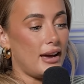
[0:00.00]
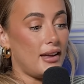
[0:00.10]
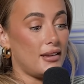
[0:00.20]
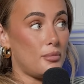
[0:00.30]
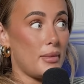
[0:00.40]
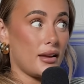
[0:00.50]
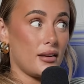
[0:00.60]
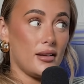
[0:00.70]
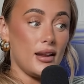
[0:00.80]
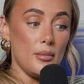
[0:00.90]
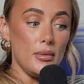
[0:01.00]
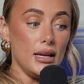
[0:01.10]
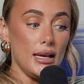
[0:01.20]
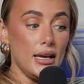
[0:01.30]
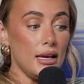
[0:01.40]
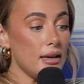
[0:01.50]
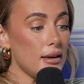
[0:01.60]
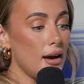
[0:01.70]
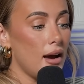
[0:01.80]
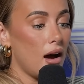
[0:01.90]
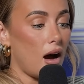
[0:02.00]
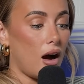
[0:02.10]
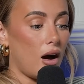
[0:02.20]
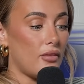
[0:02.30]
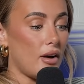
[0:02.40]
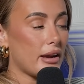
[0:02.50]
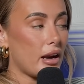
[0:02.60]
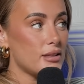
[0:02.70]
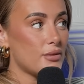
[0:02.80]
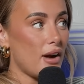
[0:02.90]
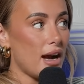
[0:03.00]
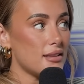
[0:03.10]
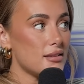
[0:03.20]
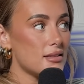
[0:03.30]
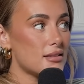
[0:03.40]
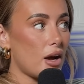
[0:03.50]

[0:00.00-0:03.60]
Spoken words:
and Megan and Emily are very close friends.